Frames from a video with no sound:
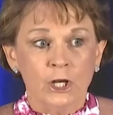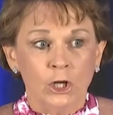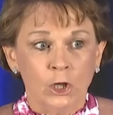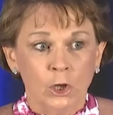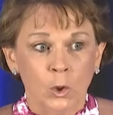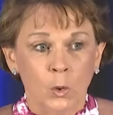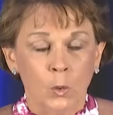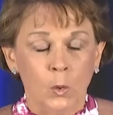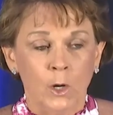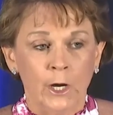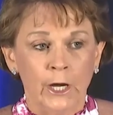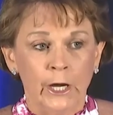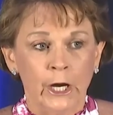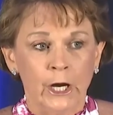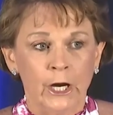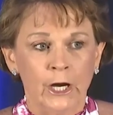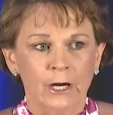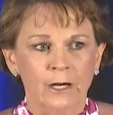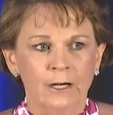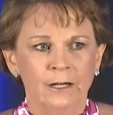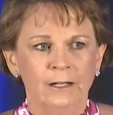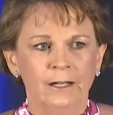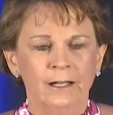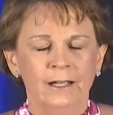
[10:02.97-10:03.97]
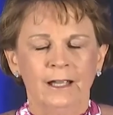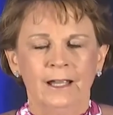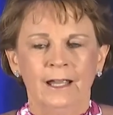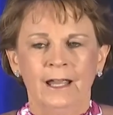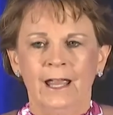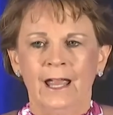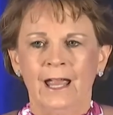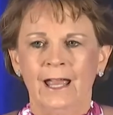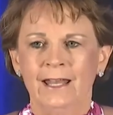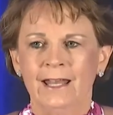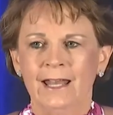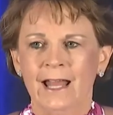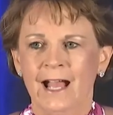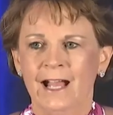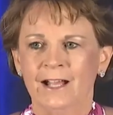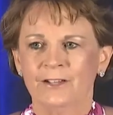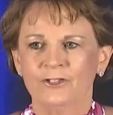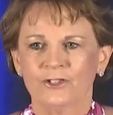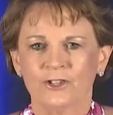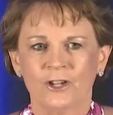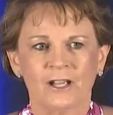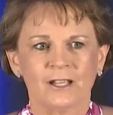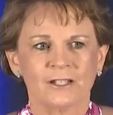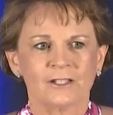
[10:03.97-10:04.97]
lawyer and not
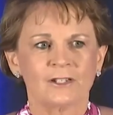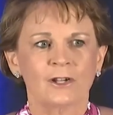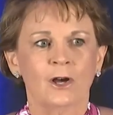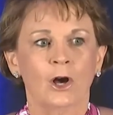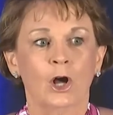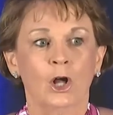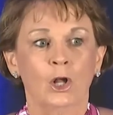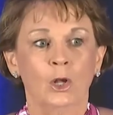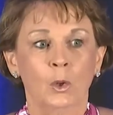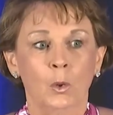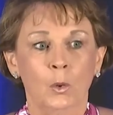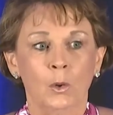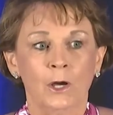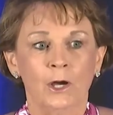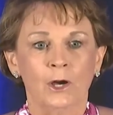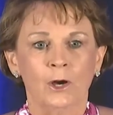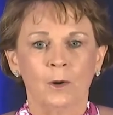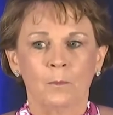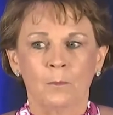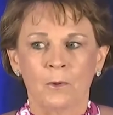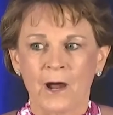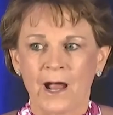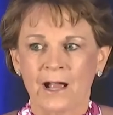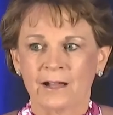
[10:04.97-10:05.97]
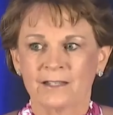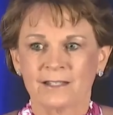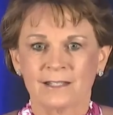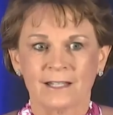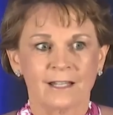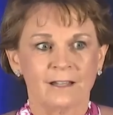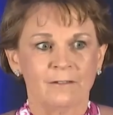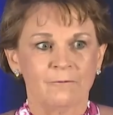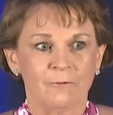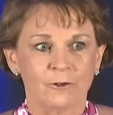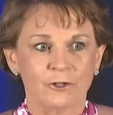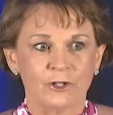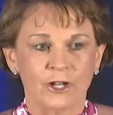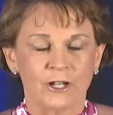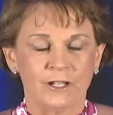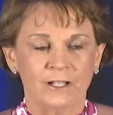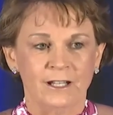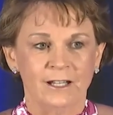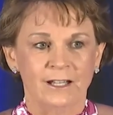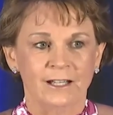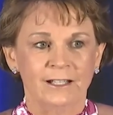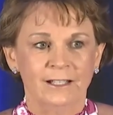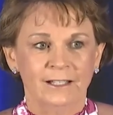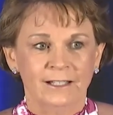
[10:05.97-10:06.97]
just a lawyer practicing in
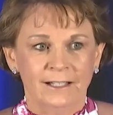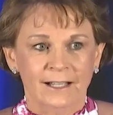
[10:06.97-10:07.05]
Virginia.